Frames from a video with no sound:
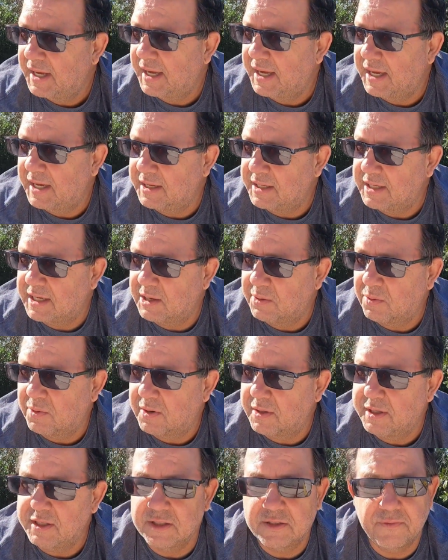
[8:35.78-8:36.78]
and you get
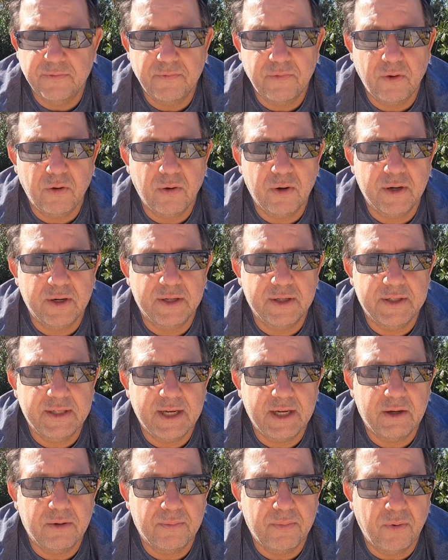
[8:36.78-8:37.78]
one of these Florida
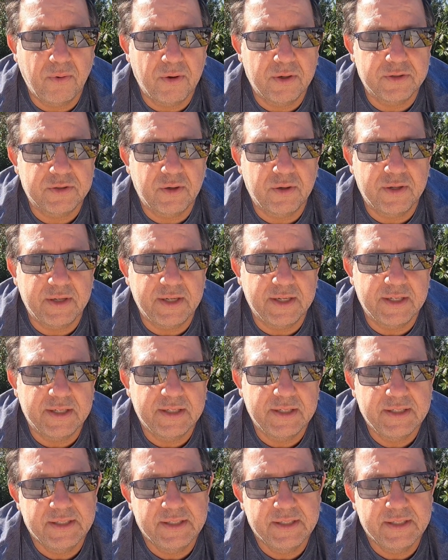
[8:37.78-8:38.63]
downpours on you?